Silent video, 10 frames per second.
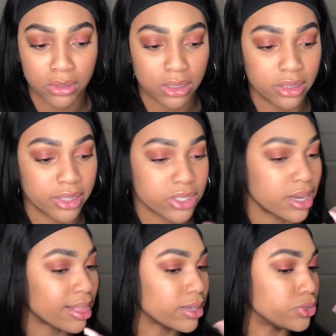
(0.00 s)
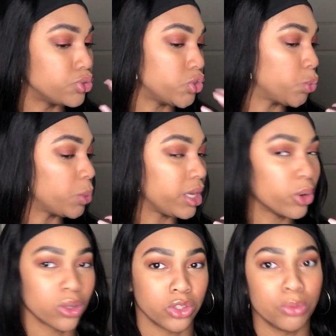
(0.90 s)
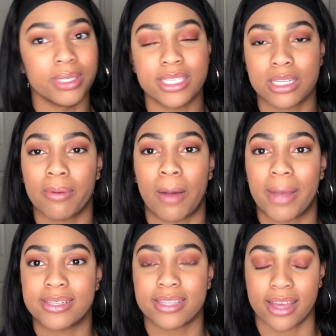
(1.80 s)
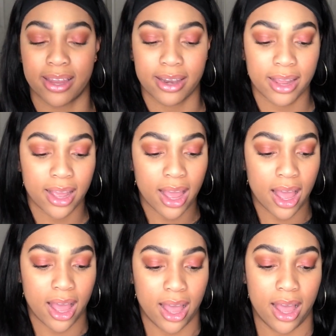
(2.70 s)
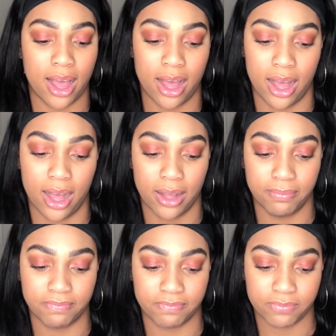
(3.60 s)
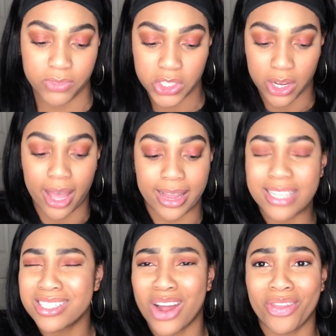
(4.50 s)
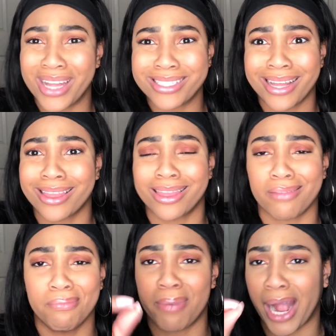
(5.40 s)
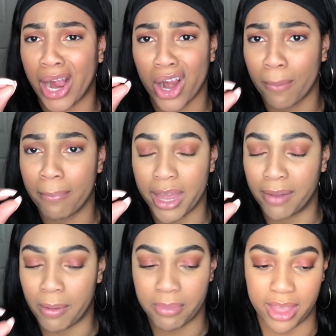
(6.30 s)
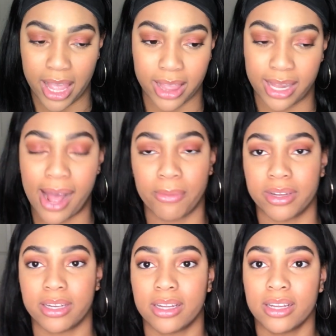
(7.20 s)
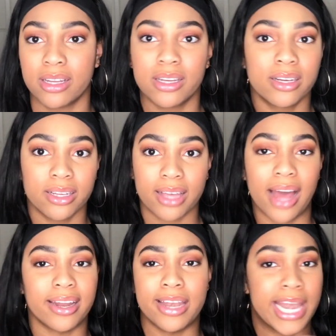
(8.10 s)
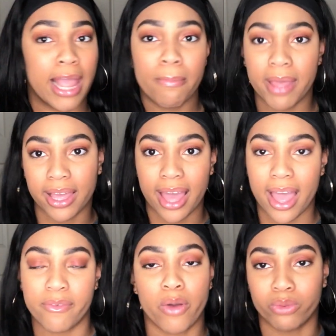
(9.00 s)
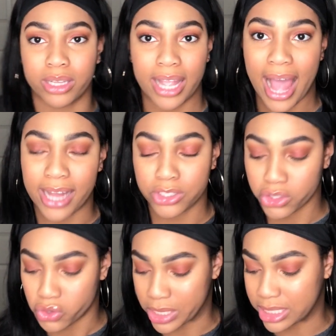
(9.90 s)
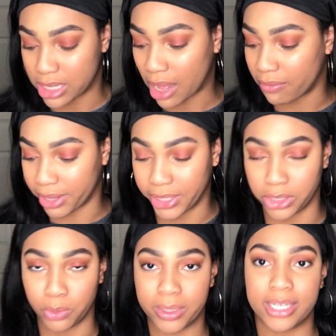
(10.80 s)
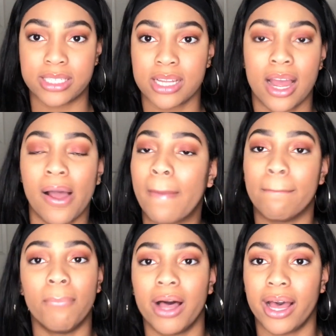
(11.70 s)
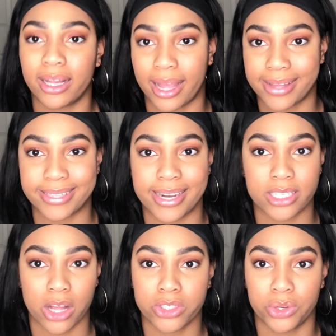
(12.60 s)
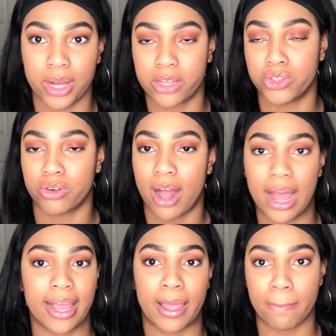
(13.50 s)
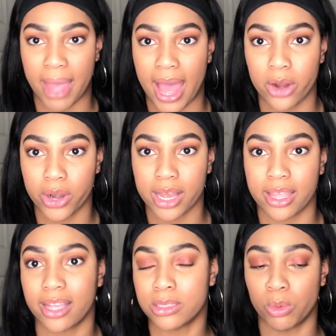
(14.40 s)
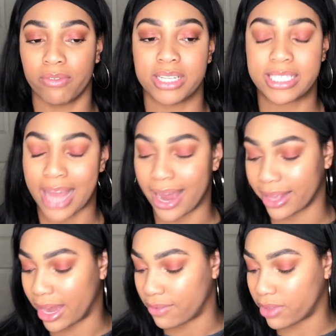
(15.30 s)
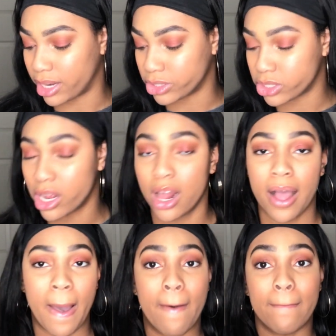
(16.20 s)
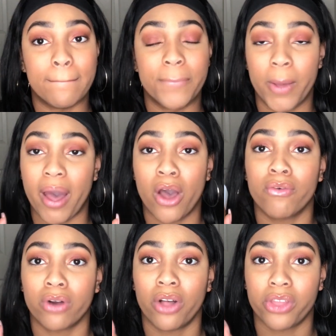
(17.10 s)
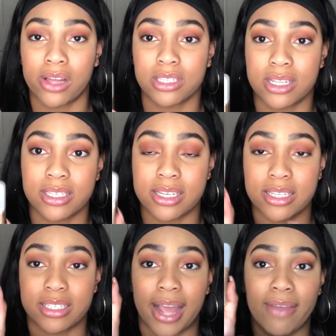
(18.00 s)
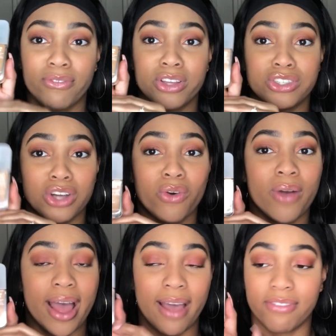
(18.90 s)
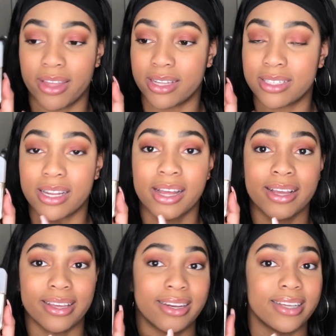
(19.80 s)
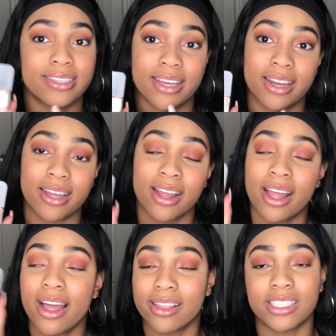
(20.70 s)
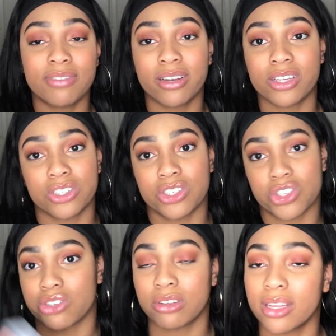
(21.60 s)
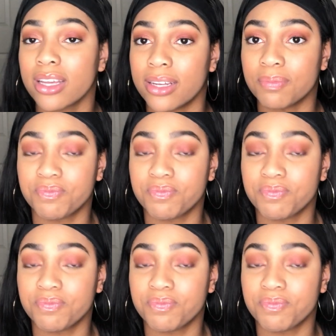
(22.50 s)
there's nothing dewy or luminous about my skin. So yeah, that's like the bare minimum thing that I would kind of nitpick at if I really had to. It's not very luminous, but like I said, it's also not drying and matte or anything. It's more of a satin kind of finish. But my overall thoughts of this is, if you don't have this, you need to get it. This foundation is just really good.